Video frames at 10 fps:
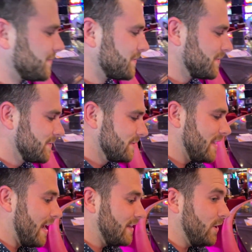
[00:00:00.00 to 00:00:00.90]
Kyle?
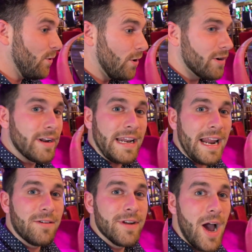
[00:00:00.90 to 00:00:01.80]
We're not... You ordered it.
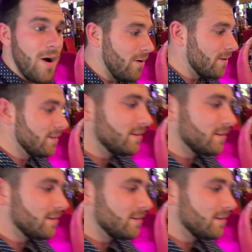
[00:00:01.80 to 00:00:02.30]
I don't know. We're